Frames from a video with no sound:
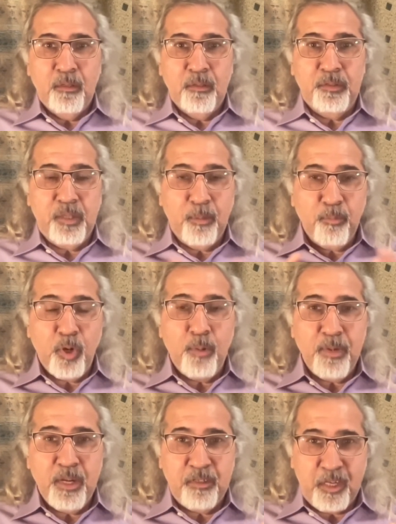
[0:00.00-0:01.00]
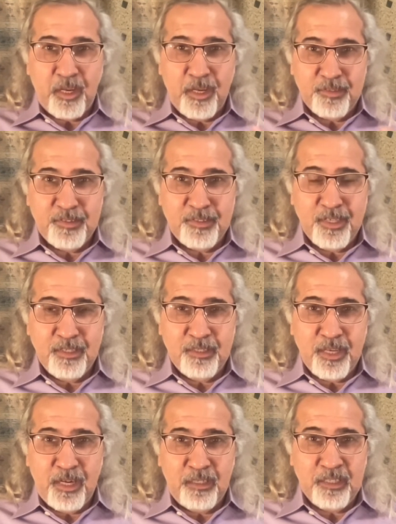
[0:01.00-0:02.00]
The moment I say
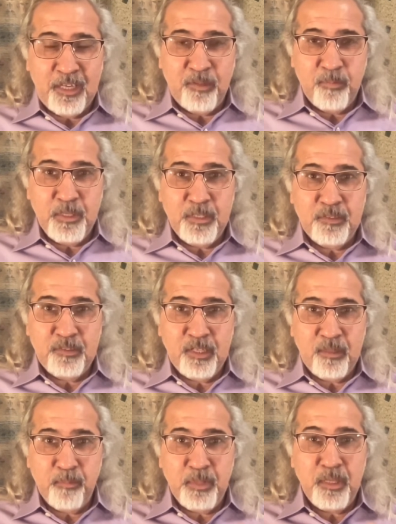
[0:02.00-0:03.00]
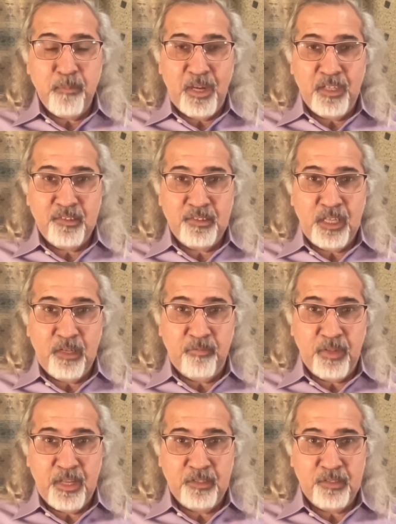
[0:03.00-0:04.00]
that, that means that me, myself,
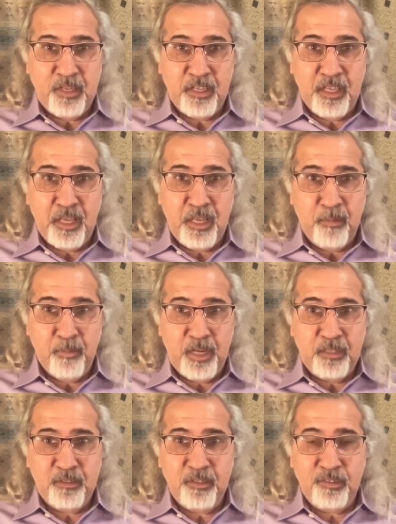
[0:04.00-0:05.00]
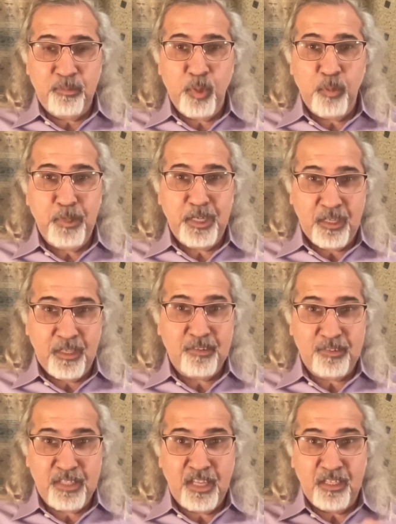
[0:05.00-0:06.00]
as I am at this moment,
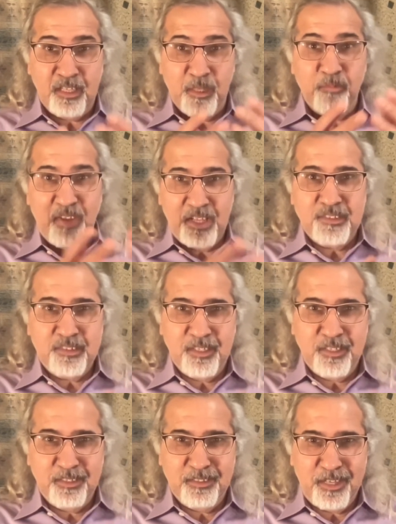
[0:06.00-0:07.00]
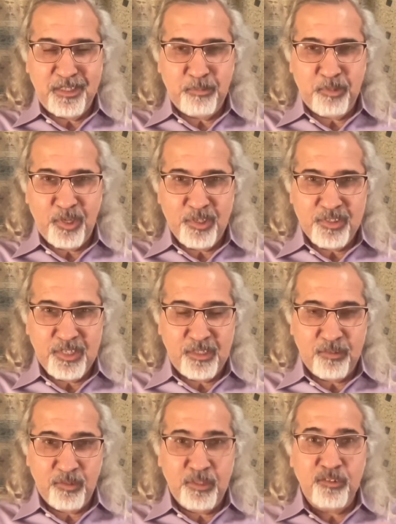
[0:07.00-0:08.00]
is then invested in that project.
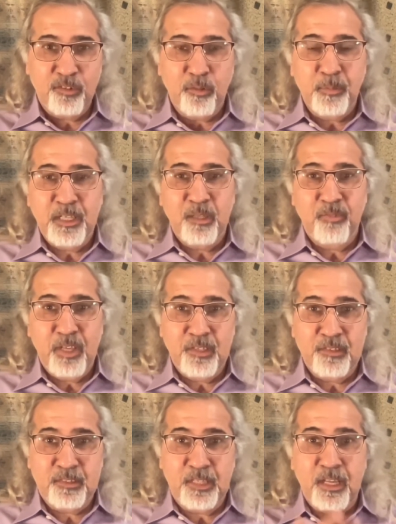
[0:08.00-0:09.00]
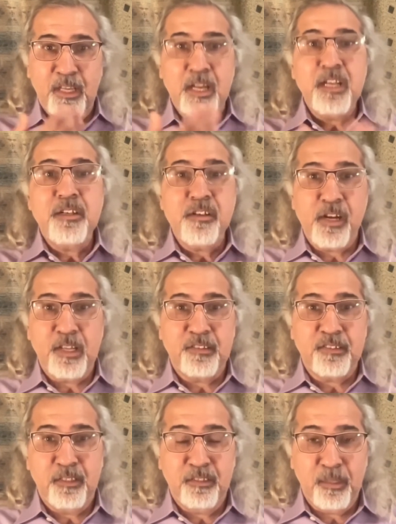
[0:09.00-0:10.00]
So, in so many ways, the
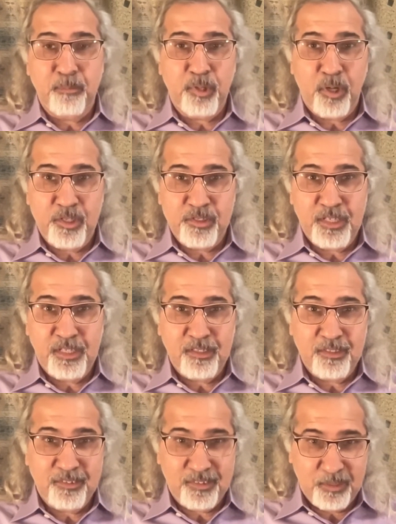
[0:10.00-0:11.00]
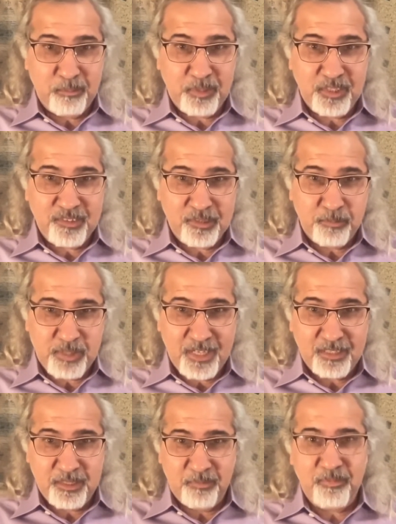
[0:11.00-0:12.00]
interest in the project is deeply
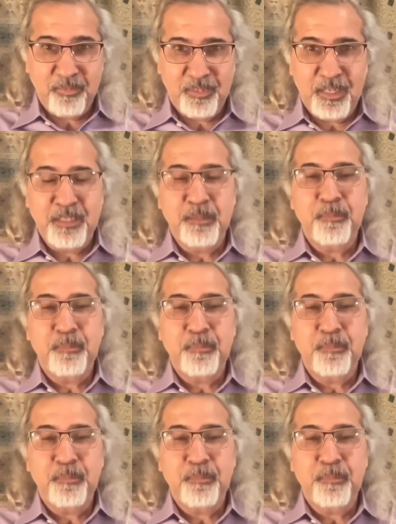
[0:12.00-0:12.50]
subjective, right?